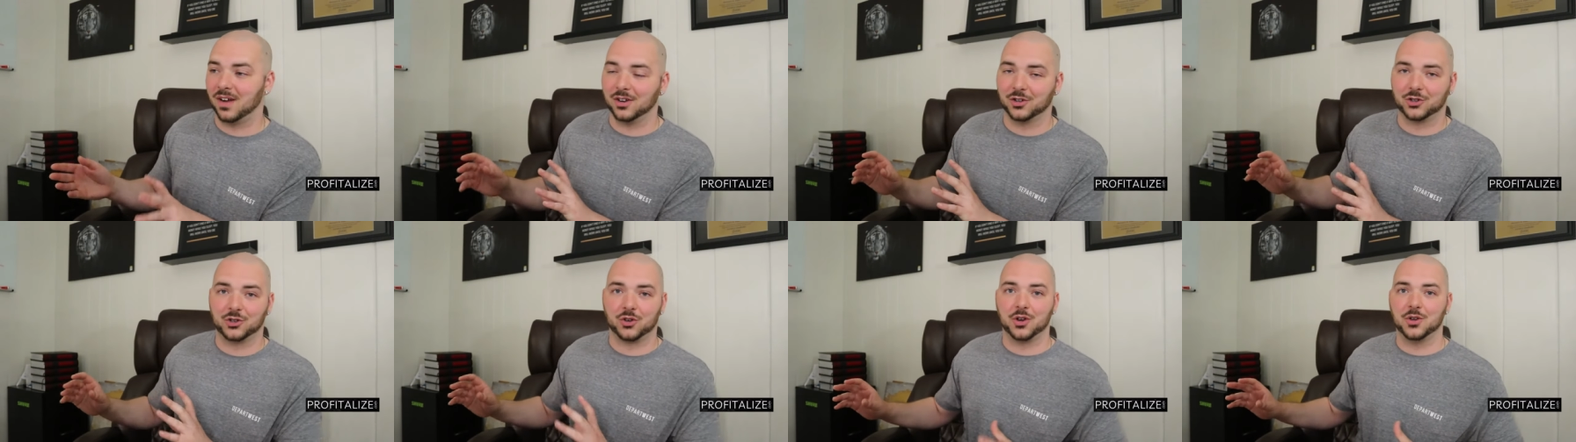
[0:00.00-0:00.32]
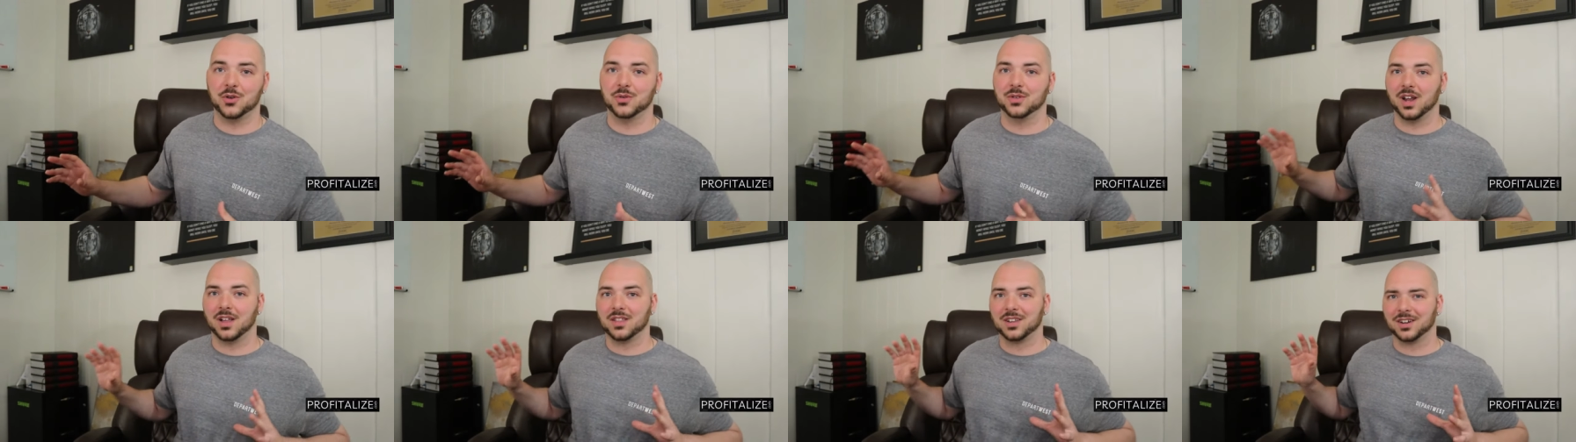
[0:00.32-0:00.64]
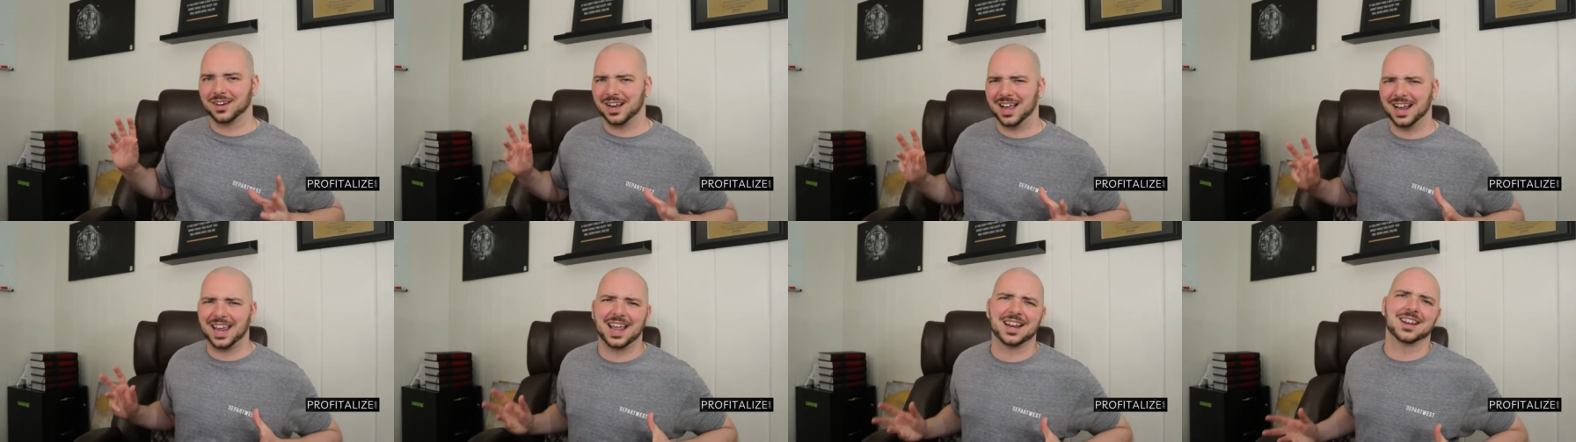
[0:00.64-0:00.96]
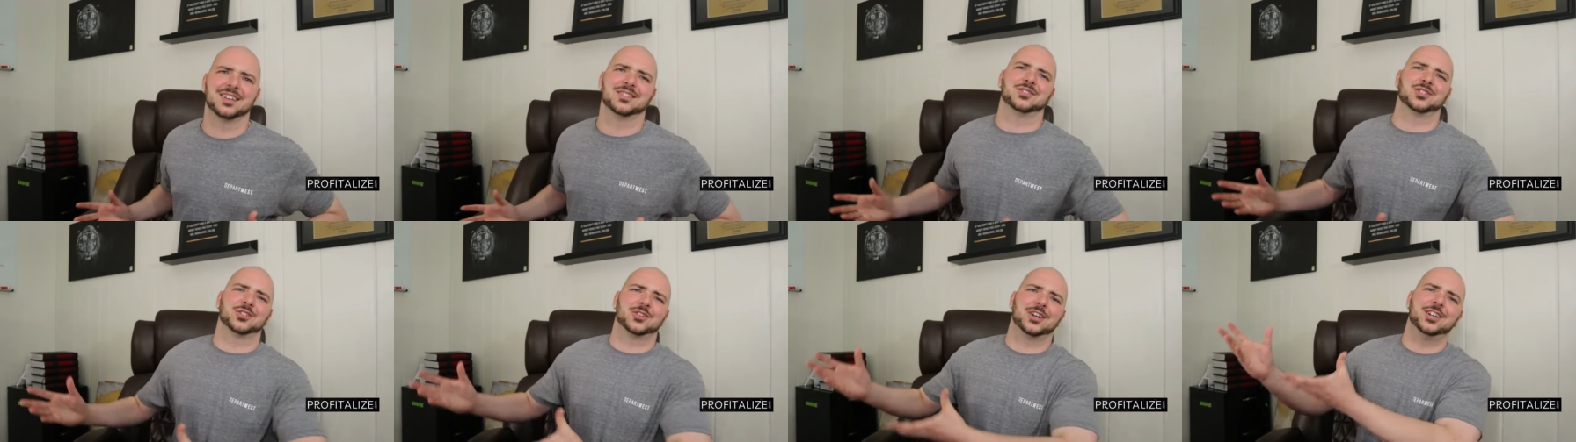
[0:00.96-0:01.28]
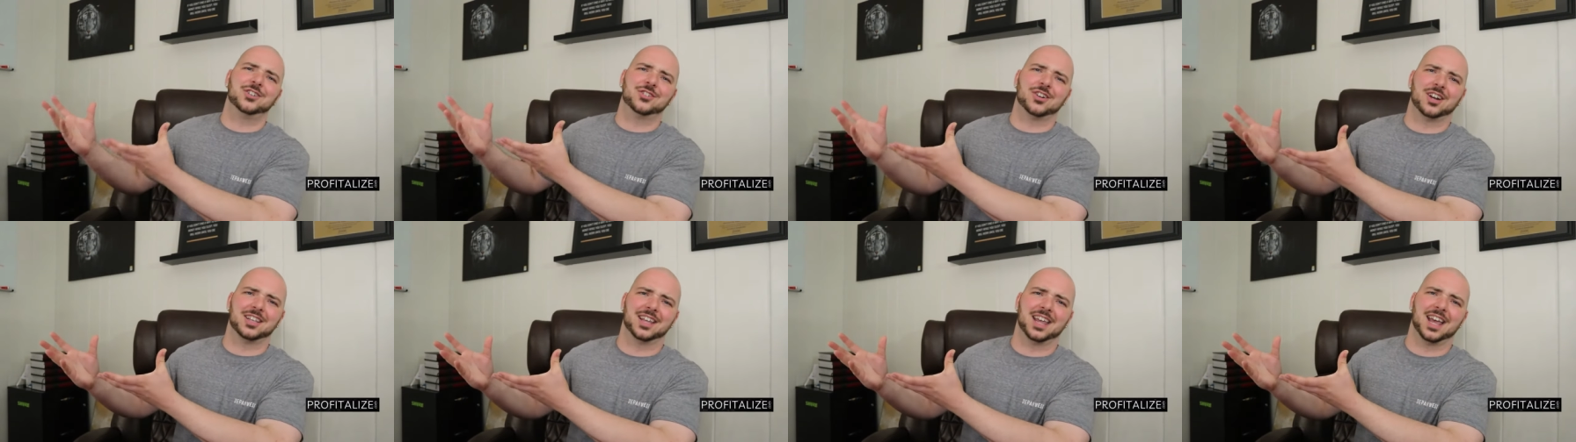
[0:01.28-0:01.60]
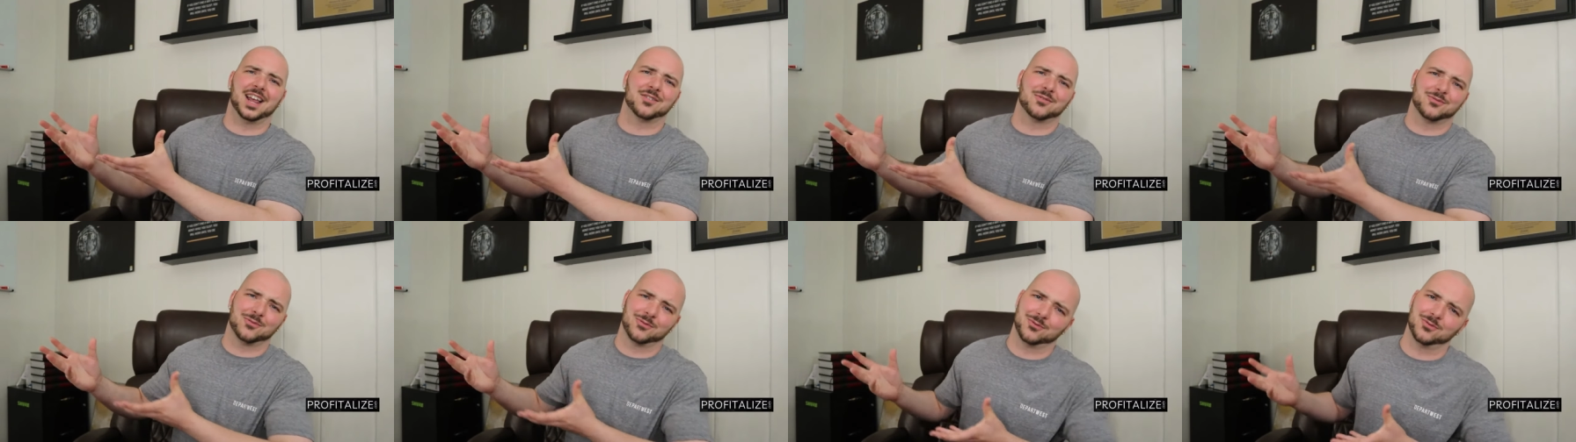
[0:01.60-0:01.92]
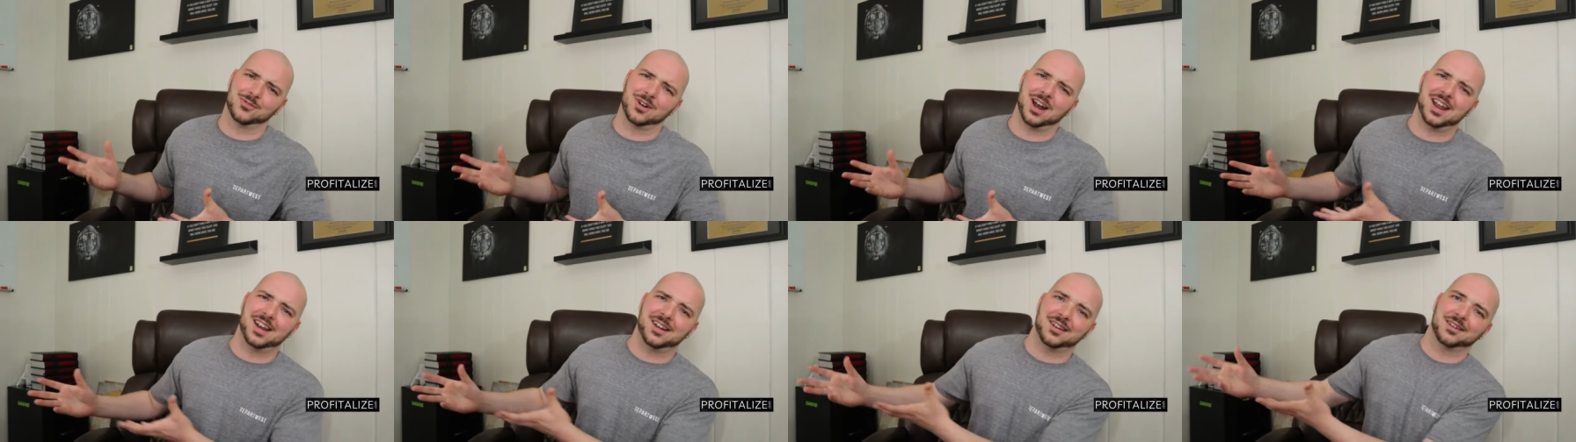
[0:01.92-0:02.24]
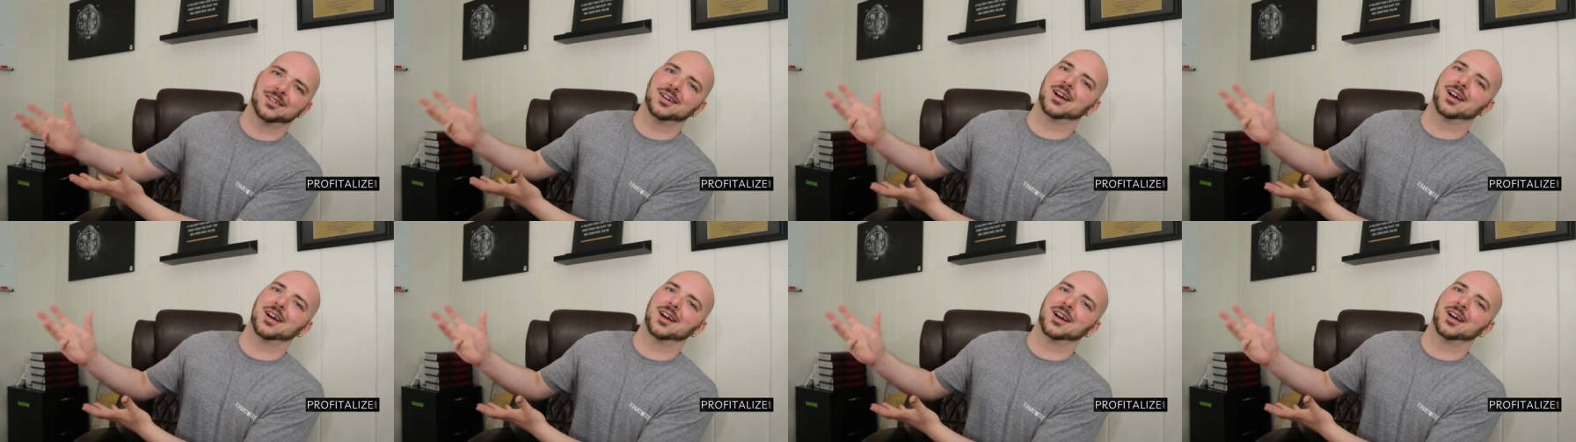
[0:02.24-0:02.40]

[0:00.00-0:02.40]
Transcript: I'll show you another, again, a screenshot again right